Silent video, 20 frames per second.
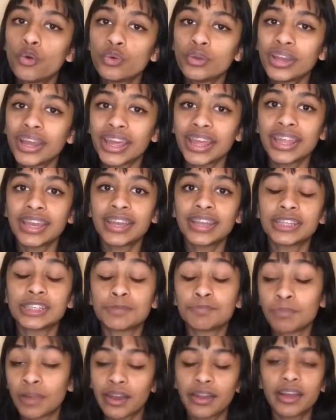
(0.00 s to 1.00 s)
in
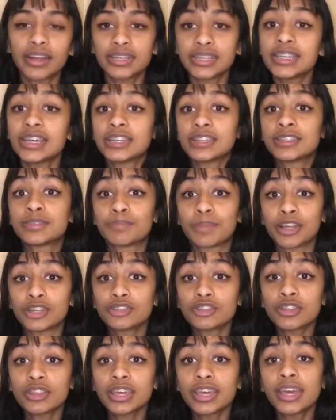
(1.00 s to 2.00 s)
Marathi
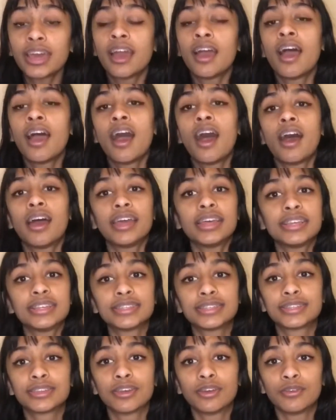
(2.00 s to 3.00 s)
especially is
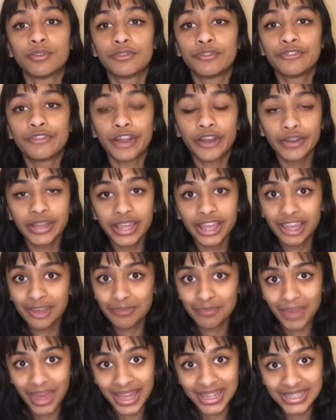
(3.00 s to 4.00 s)
very
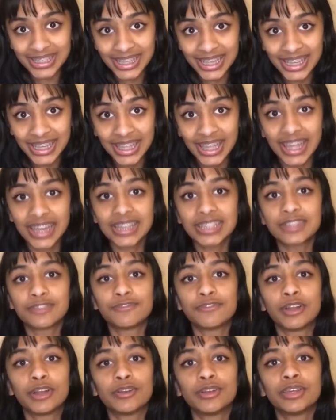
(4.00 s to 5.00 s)
commanding and it's
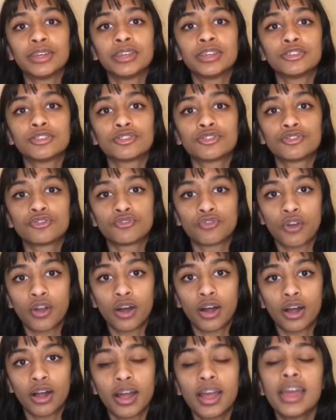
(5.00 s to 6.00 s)
very strong.
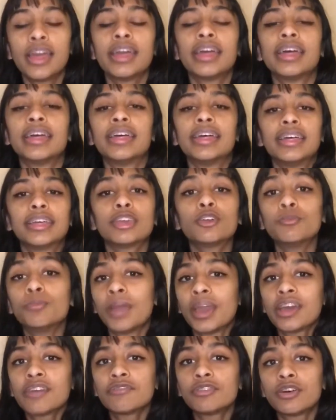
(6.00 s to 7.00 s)
You may have
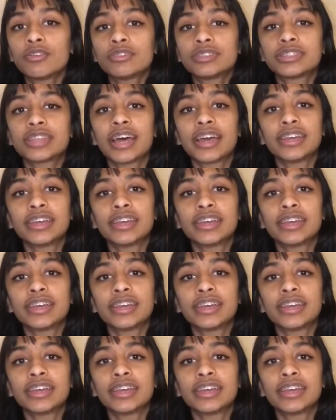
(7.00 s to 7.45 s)
noticed that in the